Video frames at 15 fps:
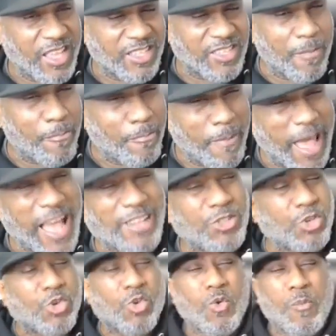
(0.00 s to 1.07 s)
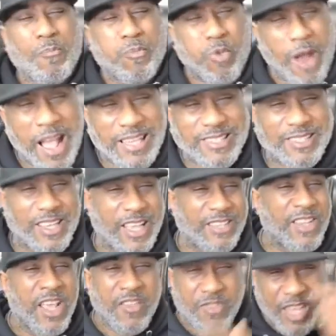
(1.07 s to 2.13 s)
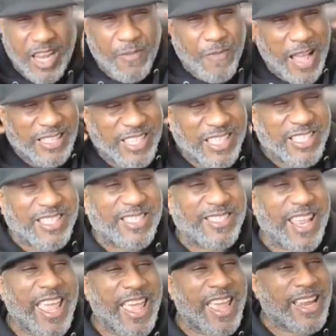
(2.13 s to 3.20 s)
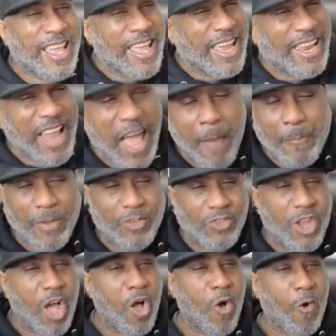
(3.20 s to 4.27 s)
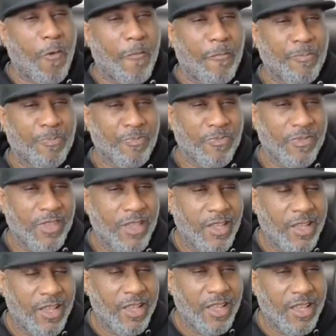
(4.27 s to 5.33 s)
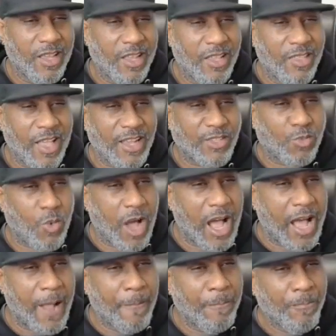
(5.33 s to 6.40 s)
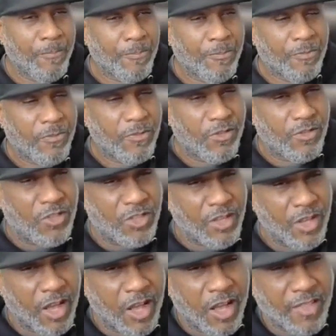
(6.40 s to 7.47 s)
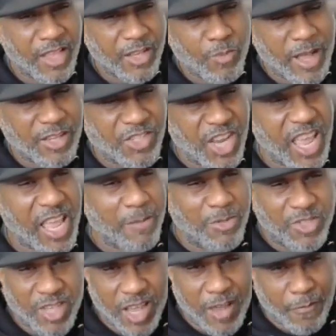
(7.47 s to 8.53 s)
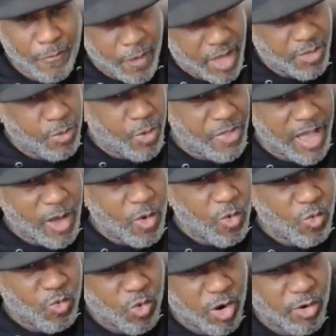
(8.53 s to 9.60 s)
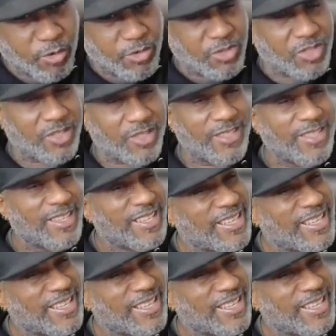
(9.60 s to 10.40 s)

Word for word: is a magical process that if I just say it, it happens. No. That's why uh, that's why James said faith without works